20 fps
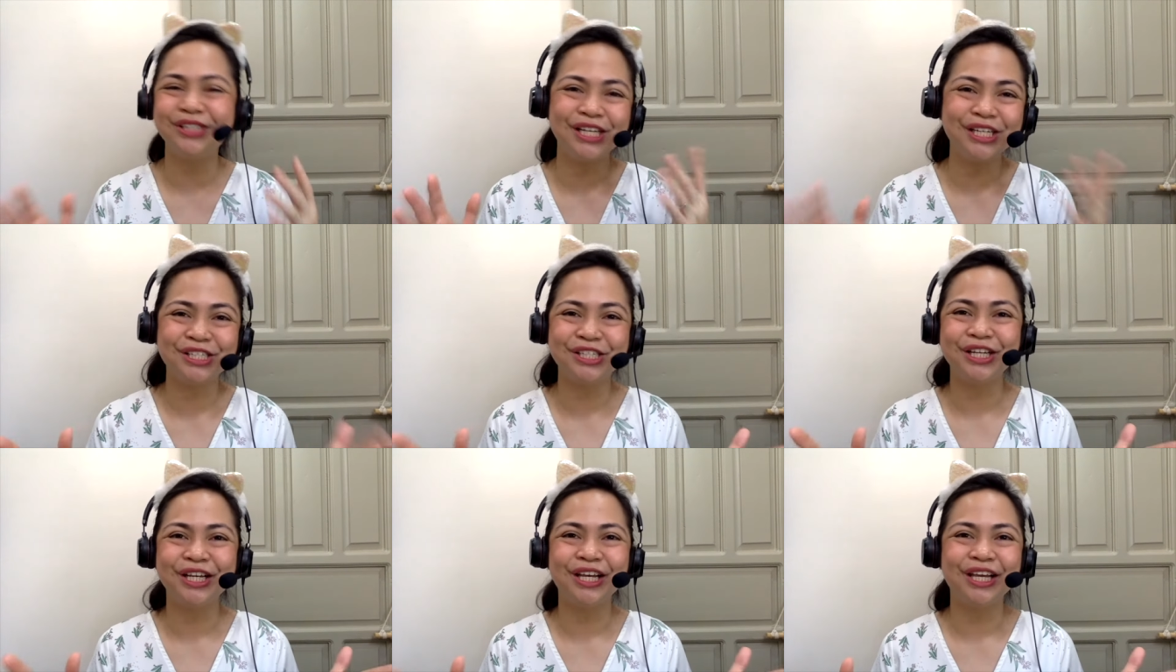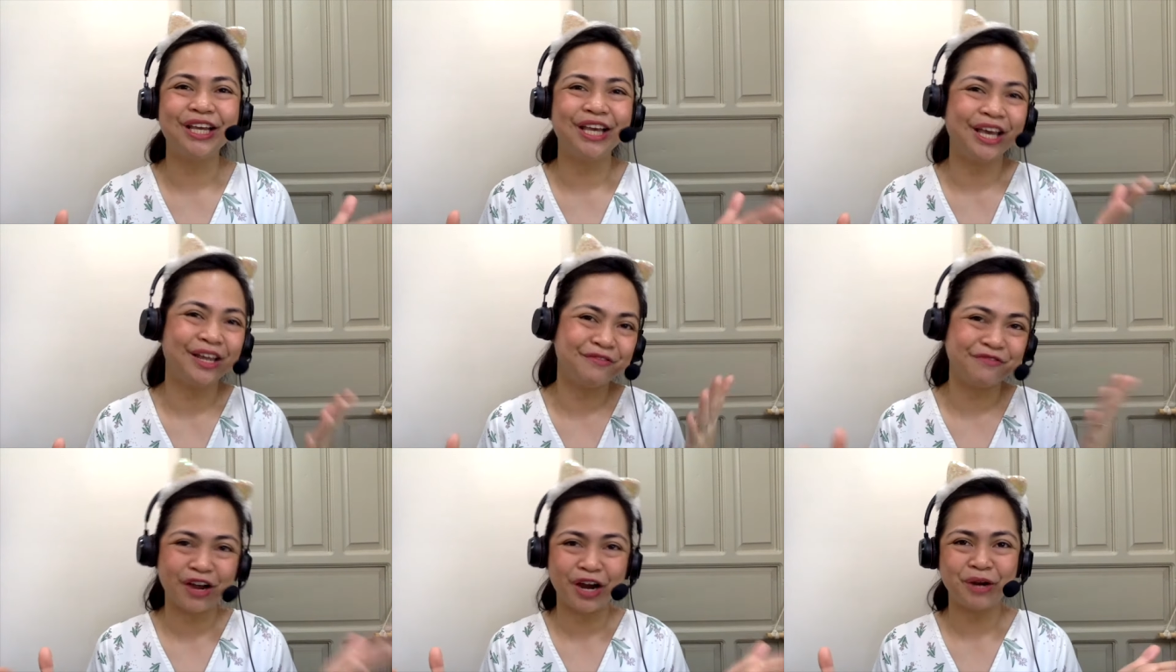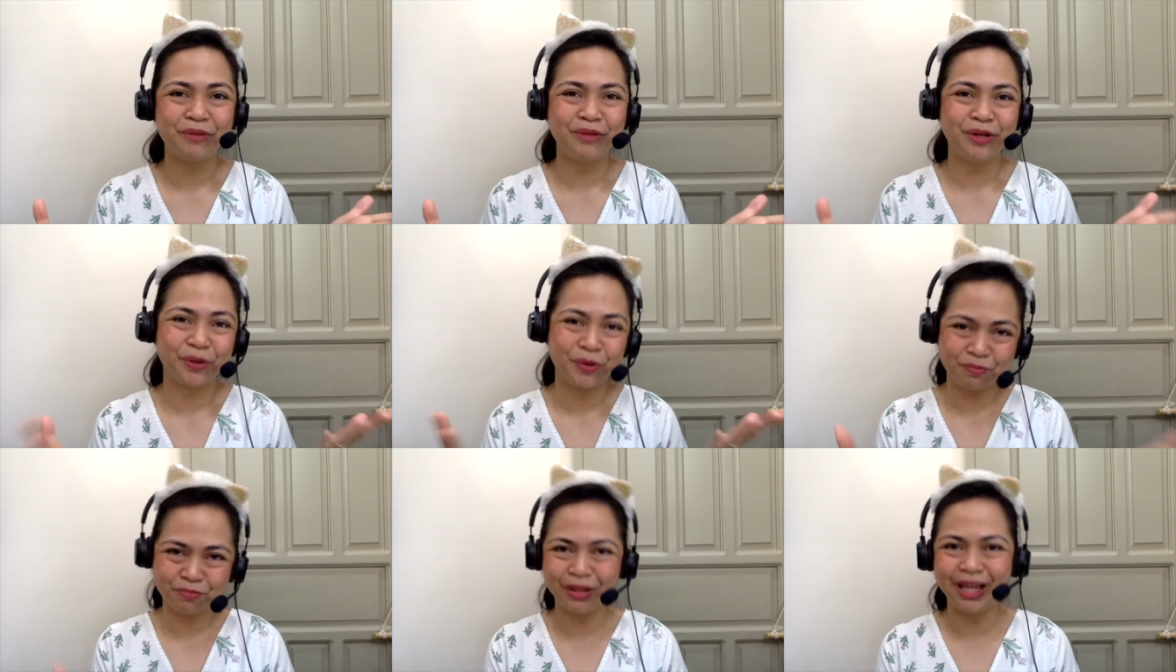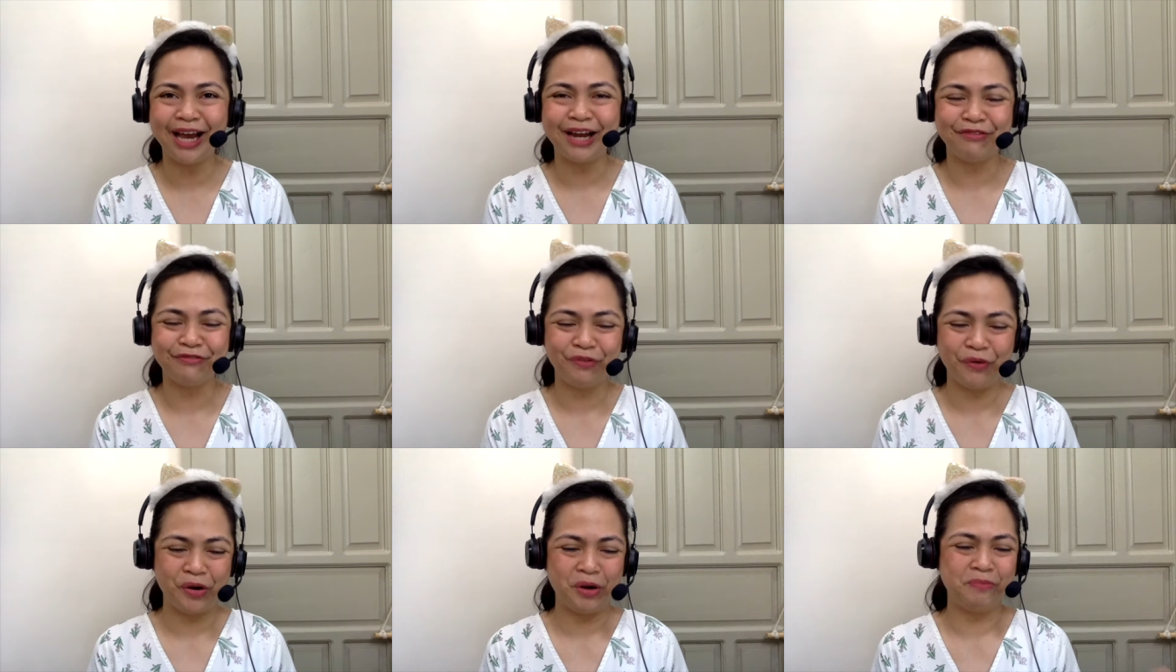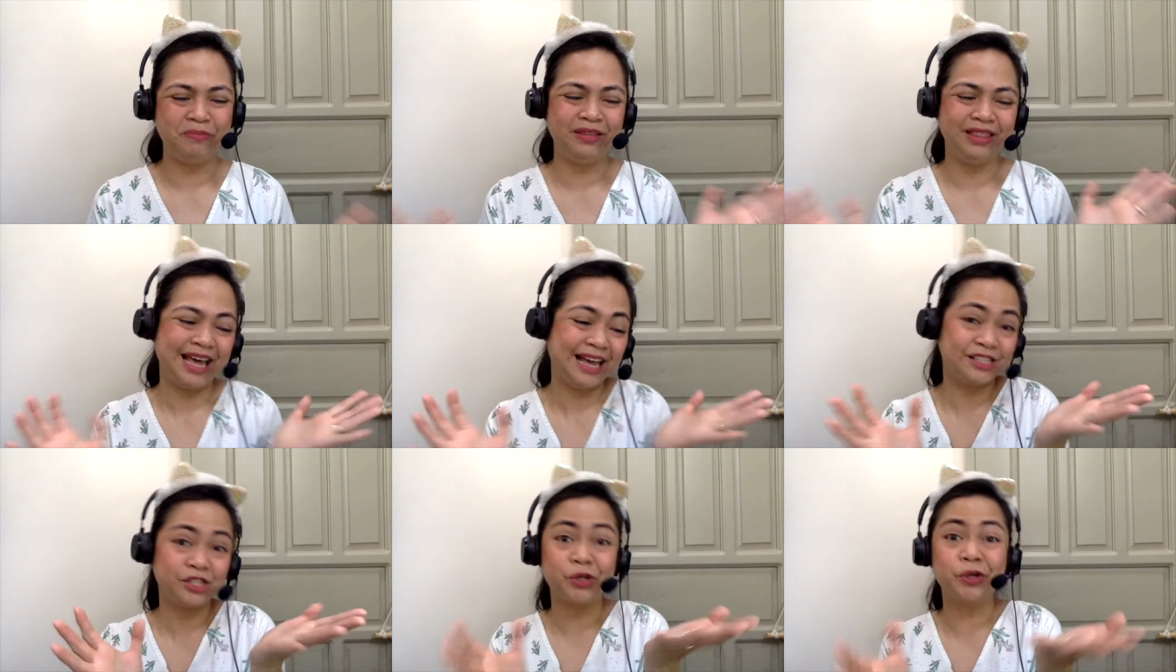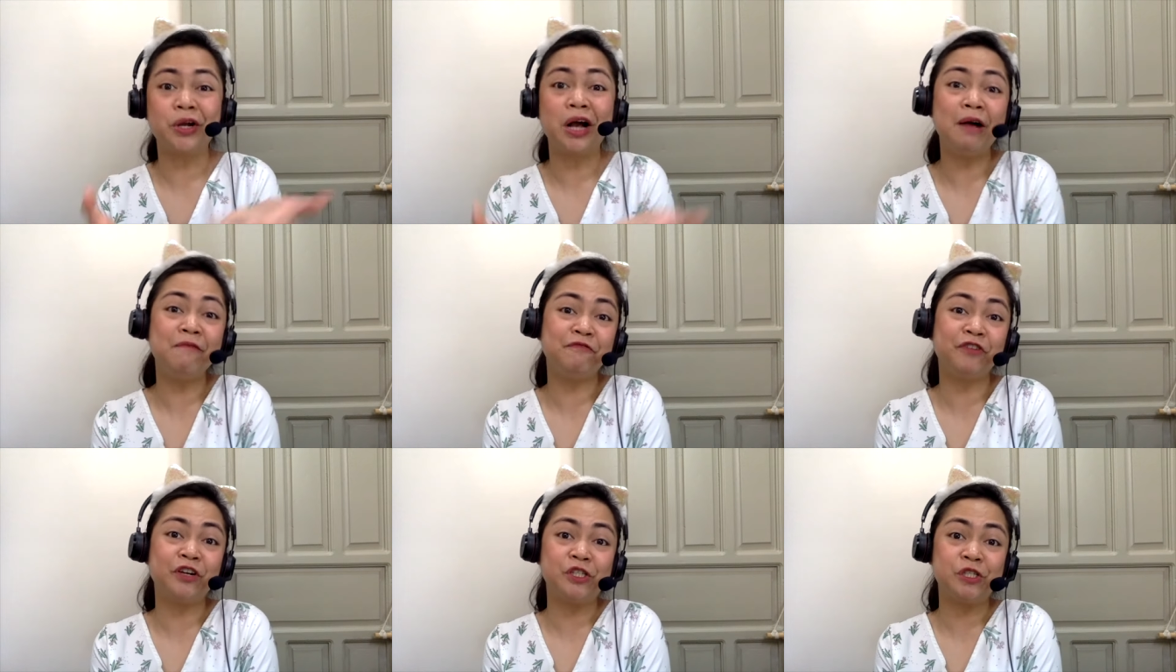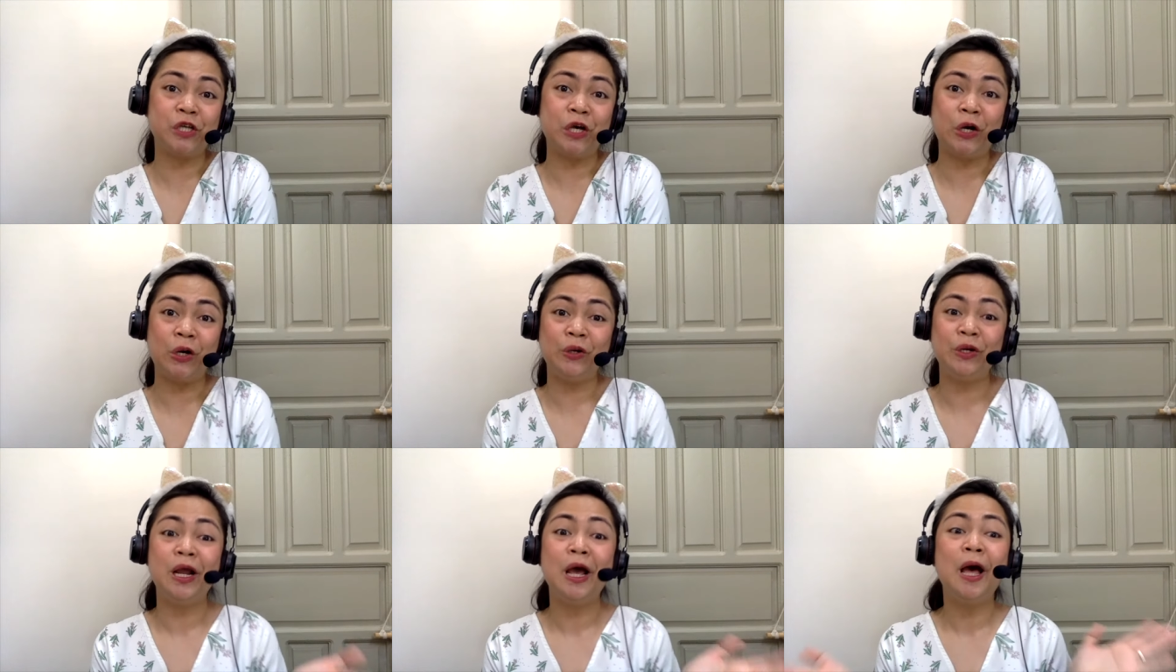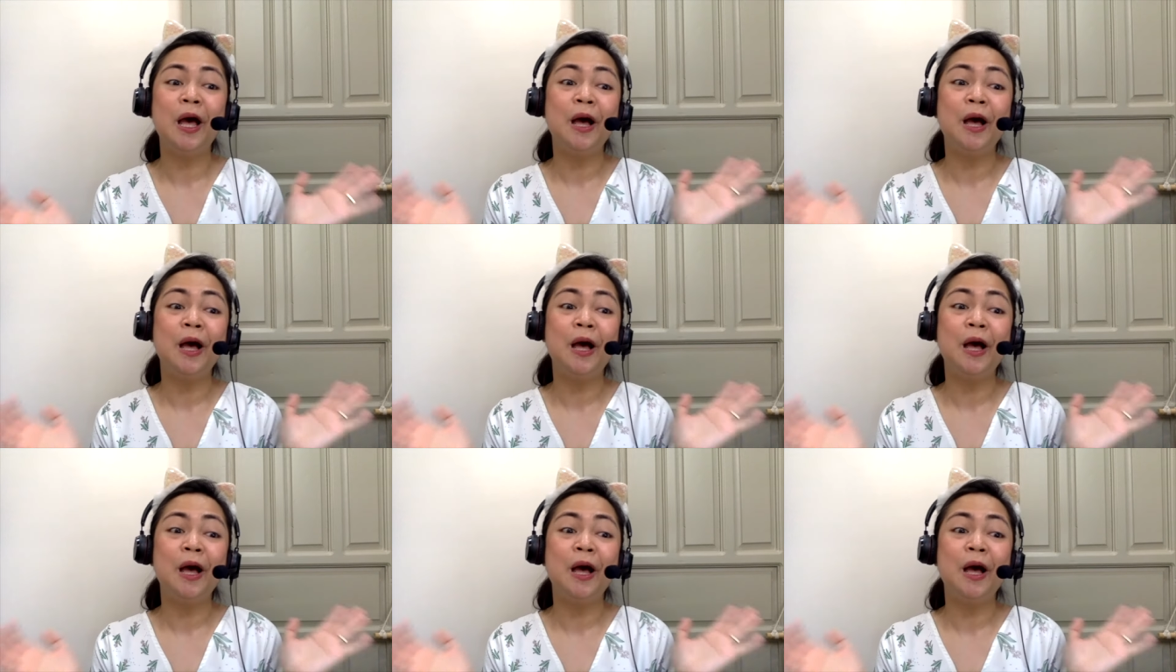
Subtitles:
teaching environment, or platform. That's our comfort zone.